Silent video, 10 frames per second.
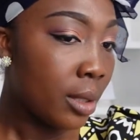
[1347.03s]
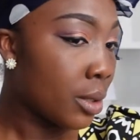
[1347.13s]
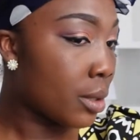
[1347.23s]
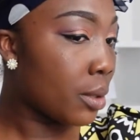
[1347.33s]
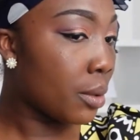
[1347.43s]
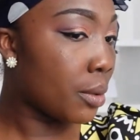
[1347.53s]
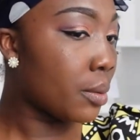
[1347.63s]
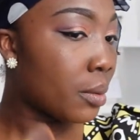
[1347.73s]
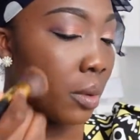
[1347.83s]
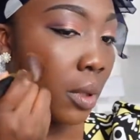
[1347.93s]

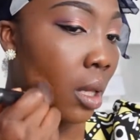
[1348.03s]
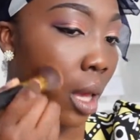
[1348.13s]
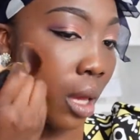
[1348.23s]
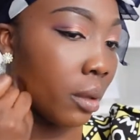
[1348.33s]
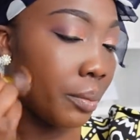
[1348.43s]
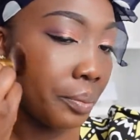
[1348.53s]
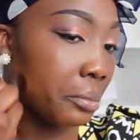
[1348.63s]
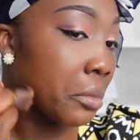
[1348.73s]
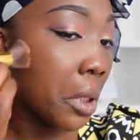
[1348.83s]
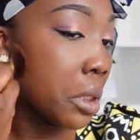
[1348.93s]
So yeah
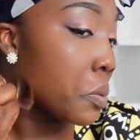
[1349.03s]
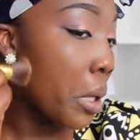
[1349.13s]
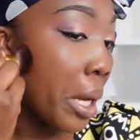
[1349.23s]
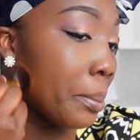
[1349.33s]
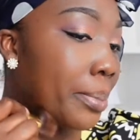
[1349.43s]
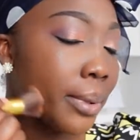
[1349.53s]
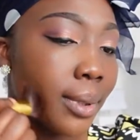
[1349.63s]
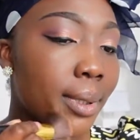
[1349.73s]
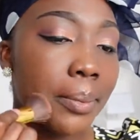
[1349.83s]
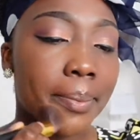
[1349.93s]
that's what
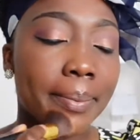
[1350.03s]
happened